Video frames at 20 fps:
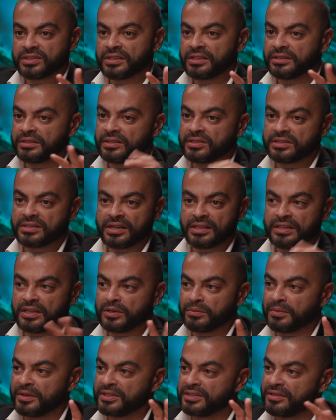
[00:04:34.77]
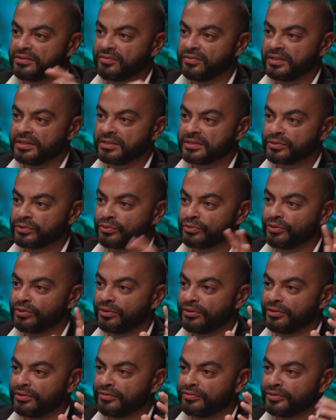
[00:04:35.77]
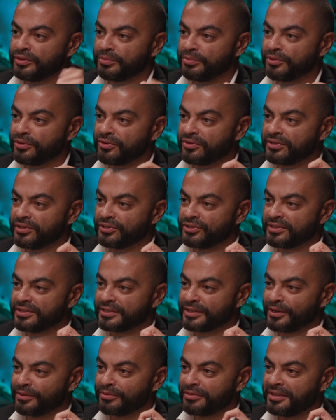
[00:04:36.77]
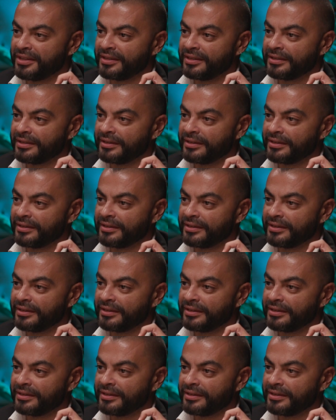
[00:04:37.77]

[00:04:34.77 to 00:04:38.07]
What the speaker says: started sending my CVs to all of the brokerages out there.